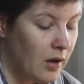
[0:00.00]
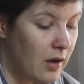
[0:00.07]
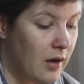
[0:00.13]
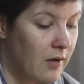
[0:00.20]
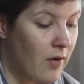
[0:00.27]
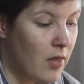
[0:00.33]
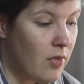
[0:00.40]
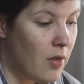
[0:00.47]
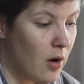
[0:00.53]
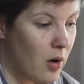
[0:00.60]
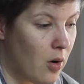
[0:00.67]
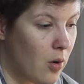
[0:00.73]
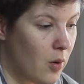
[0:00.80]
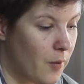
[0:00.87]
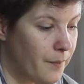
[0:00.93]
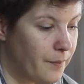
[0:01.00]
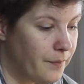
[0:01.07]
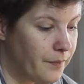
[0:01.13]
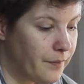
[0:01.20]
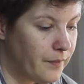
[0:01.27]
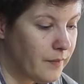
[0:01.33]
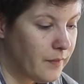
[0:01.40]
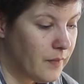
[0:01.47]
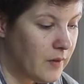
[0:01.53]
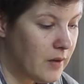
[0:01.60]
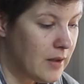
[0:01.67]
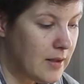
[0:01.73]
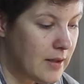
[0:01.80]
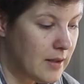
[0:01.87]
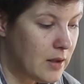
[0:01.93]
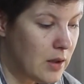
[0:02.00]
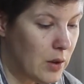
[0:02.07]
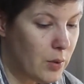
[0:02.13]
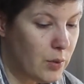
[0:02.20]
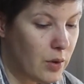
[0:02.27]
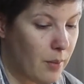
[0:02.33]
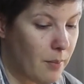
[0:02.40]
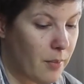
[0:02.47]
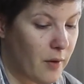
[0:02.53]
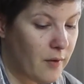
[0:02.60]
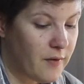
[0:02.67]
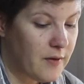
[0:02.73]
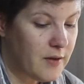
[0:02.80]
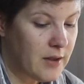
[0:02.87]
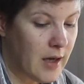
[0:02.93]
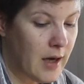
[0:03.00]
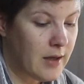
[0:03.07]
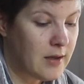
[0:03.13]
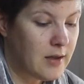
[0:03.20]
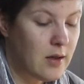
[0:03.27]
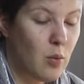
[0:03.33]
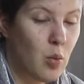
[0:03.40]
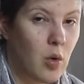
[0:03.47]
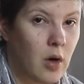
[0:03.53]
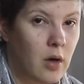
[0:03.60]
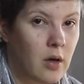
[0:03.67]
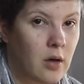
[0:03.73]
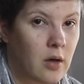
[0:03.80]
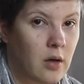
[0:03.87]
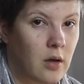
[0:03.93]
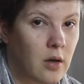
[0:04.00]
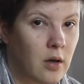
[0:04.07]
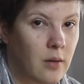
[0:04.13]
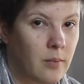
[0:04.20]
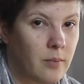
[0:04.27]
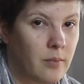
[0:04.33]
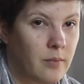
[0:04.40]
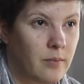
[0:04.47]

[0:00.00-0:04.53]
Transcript: even though this is glued on both sides, the water